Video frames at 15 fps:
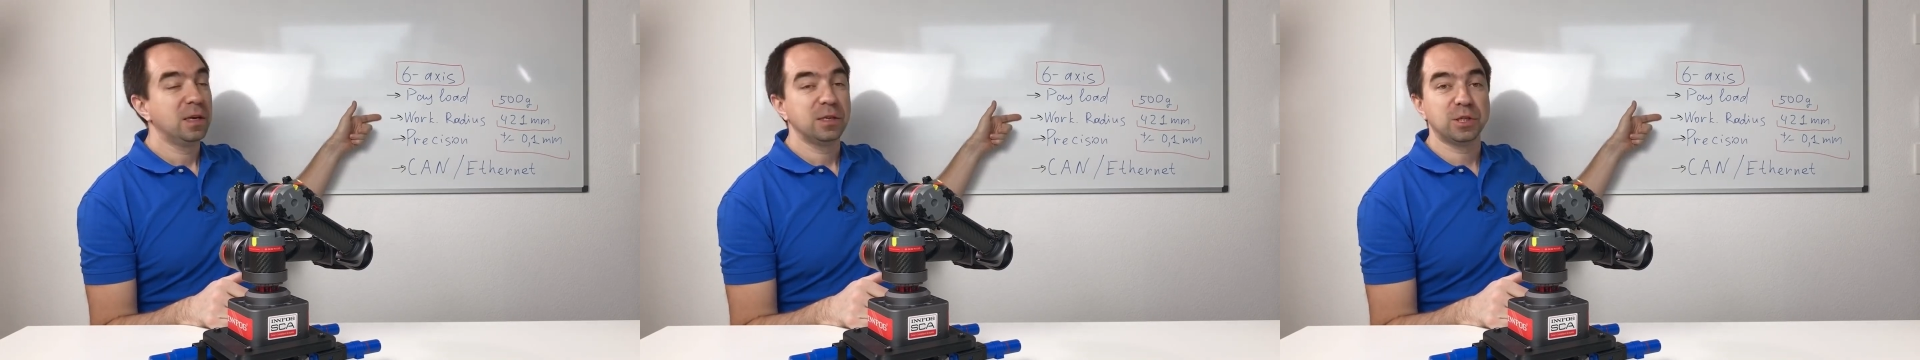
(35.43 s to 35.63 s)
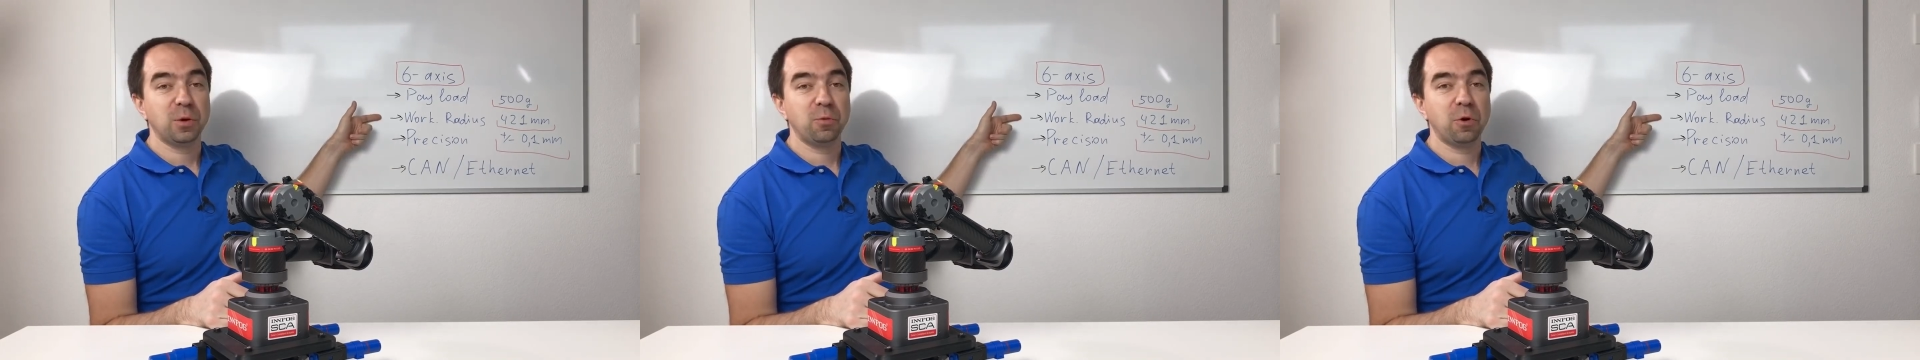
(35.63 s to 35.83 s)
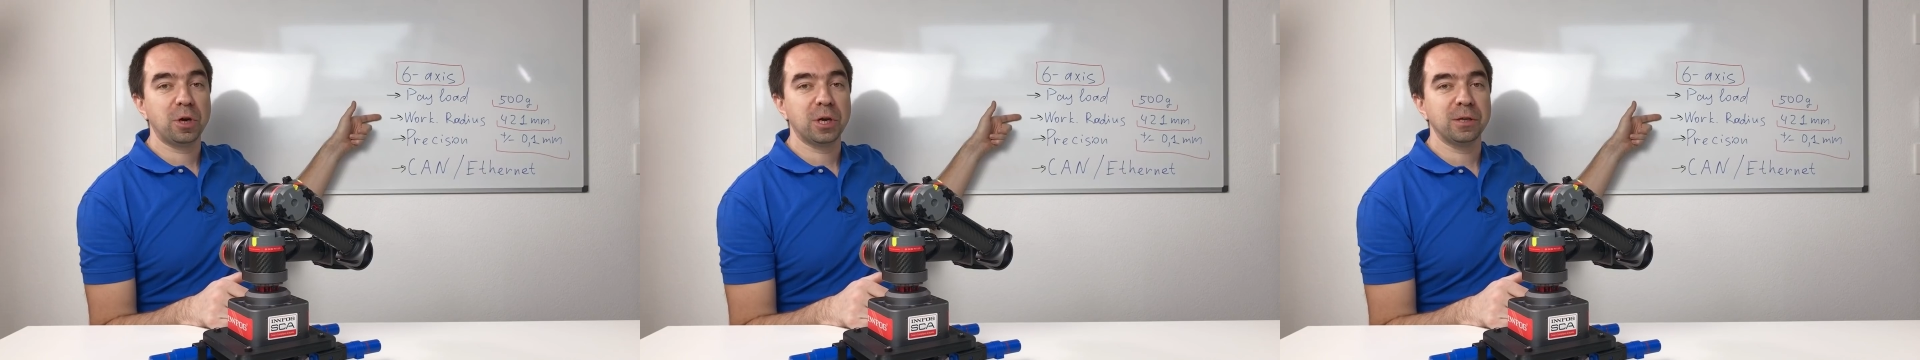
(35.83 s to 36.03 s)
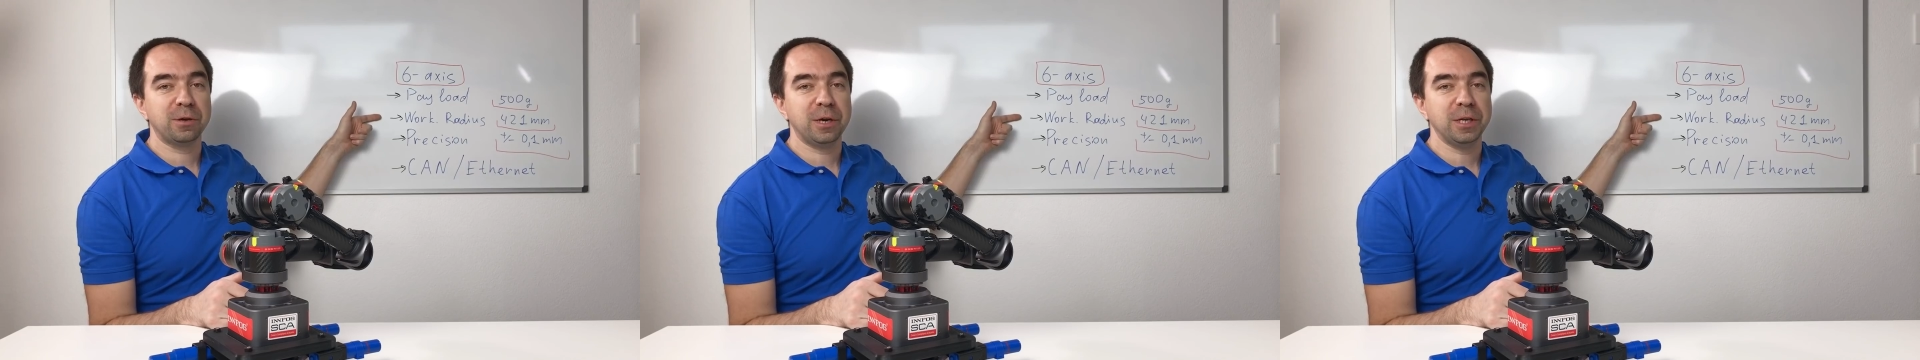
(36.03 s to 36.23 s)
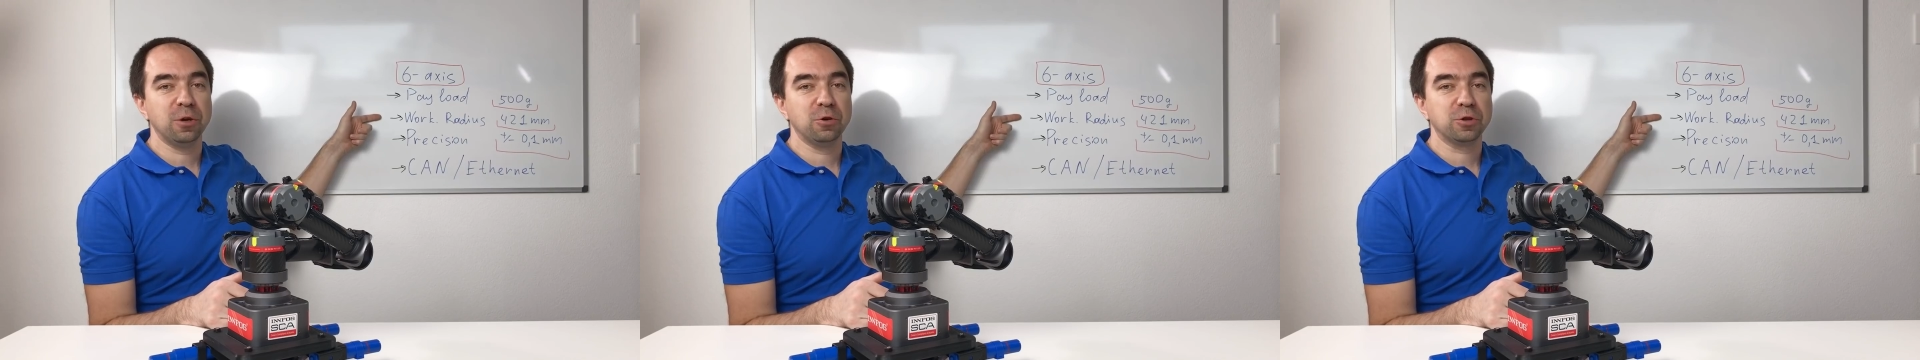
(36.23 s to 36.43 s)
the working
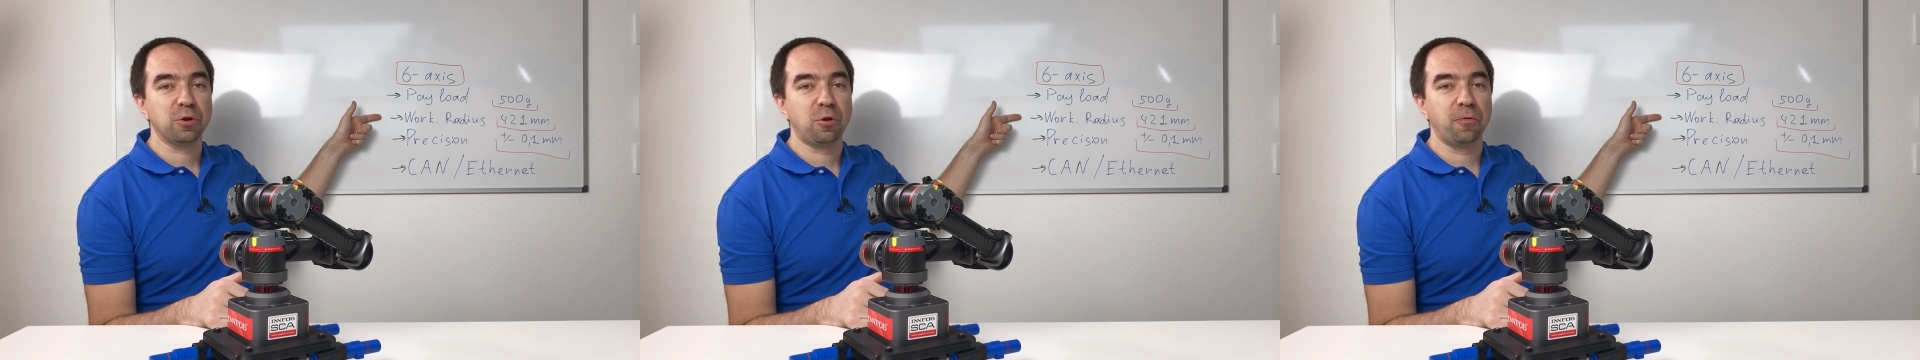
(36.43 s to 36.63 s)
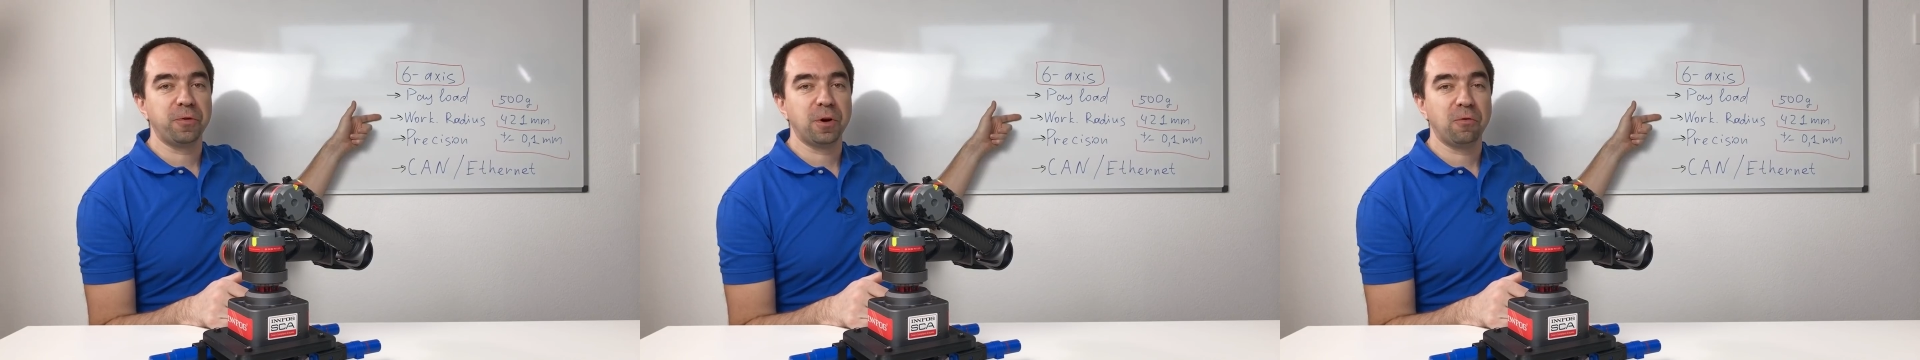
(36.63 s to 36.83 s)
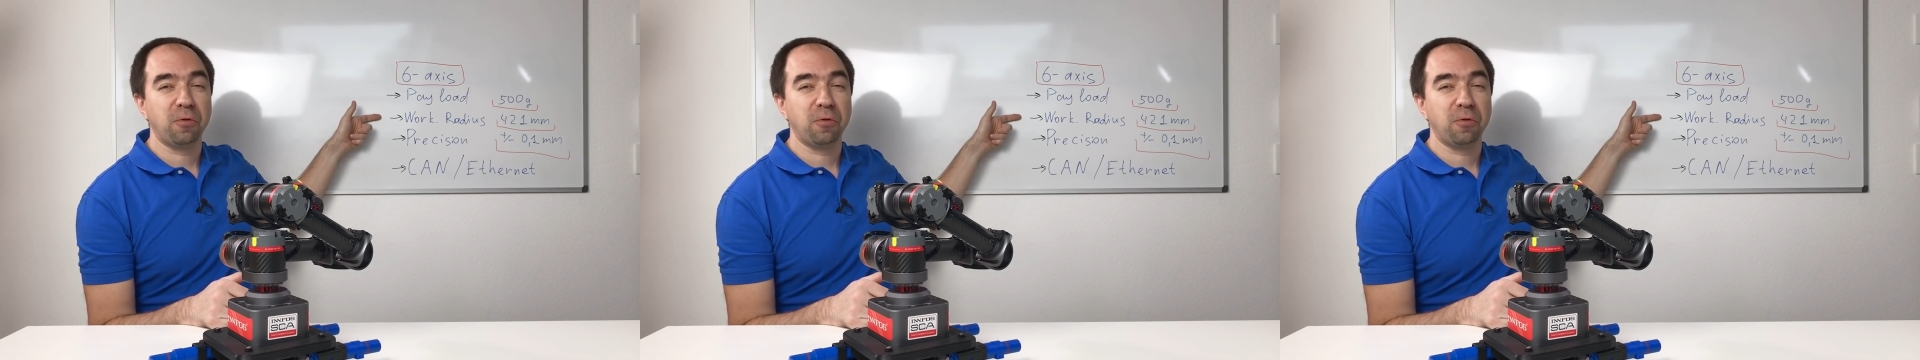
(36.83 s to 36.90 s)
radius of